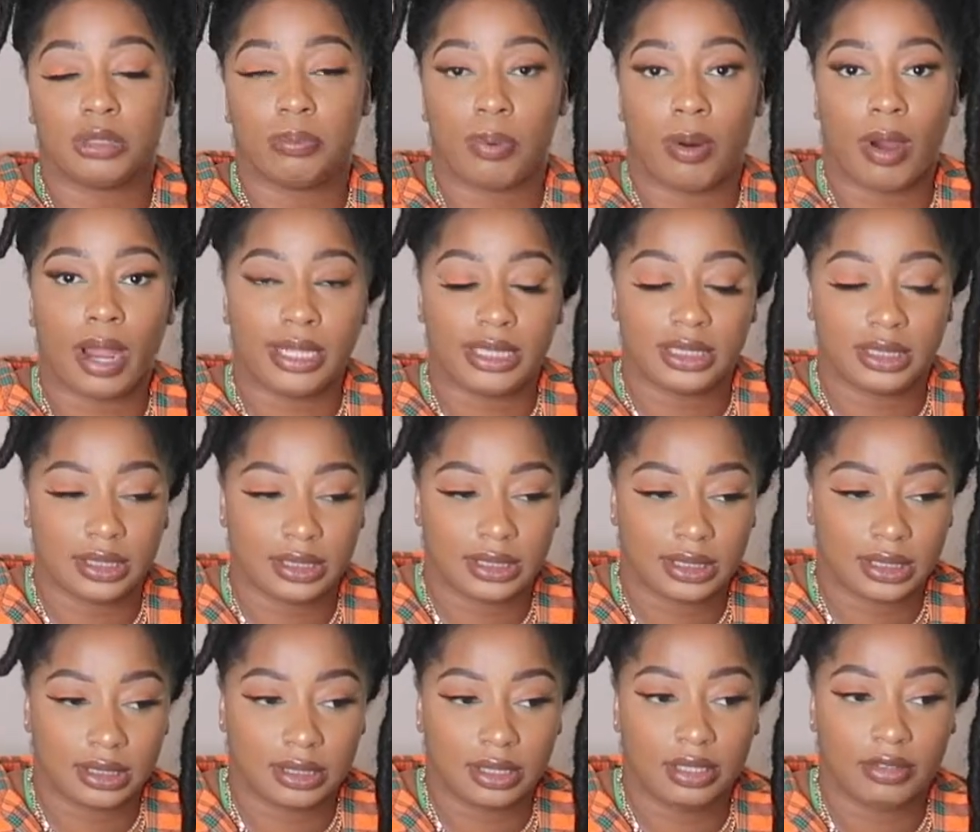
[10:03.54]
price the
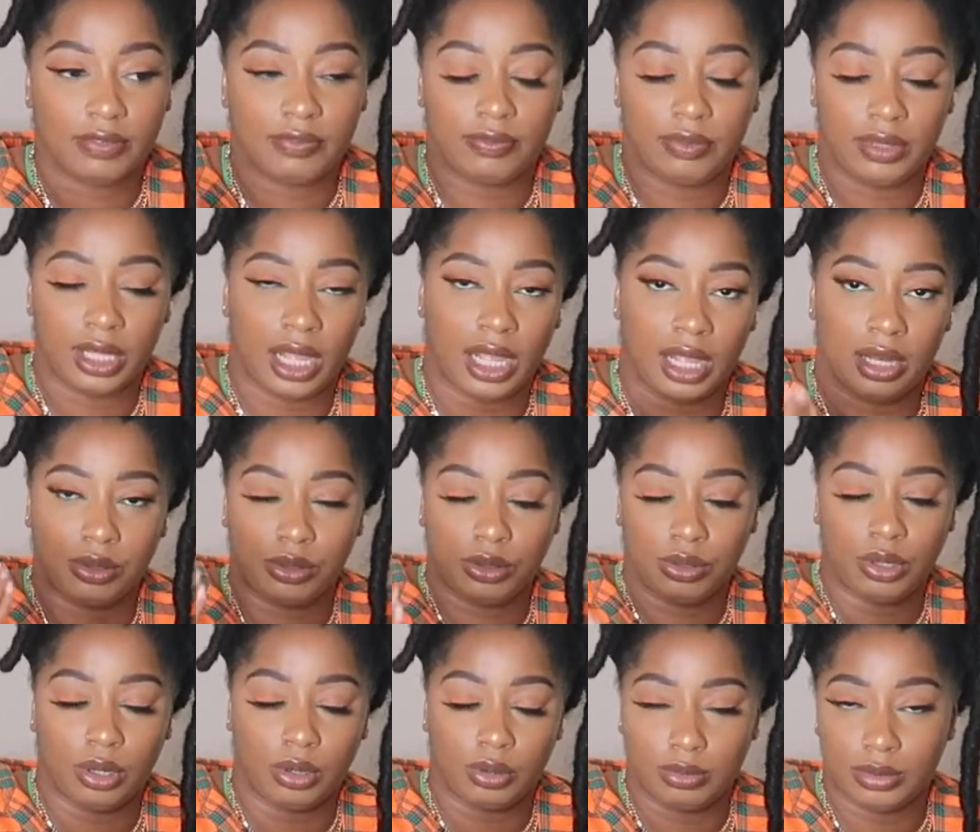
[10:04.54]
stuff that, you
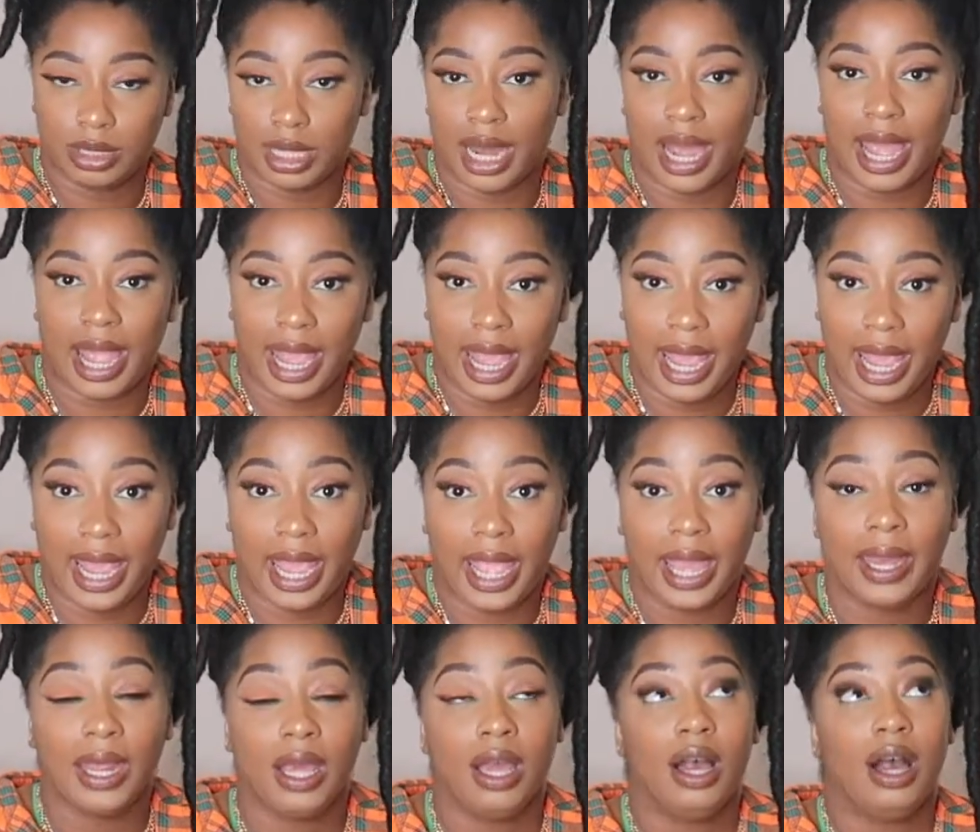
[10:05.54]
know, that I had.